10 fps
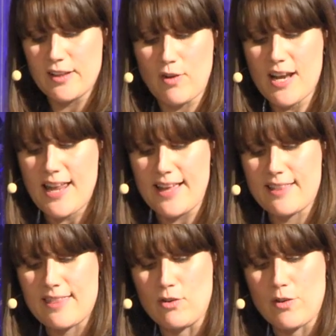great
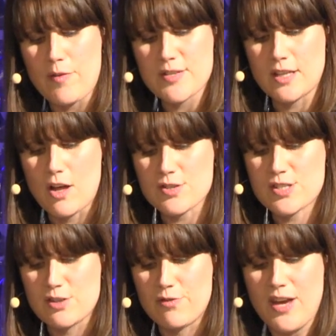length that although there's lots
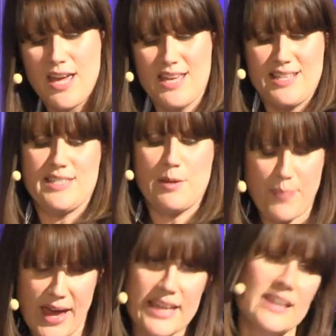of
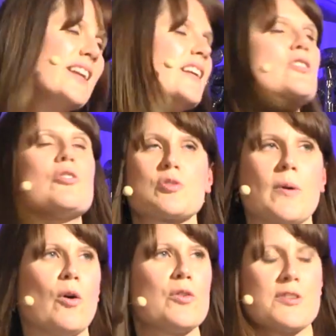debate and he talks about
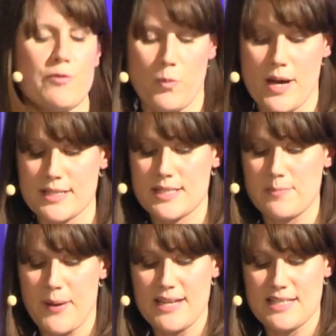all the different ways it's
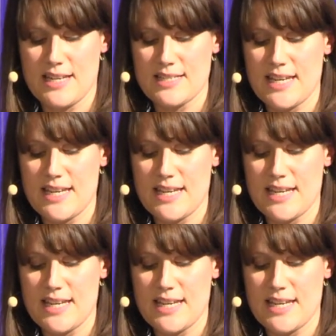debated.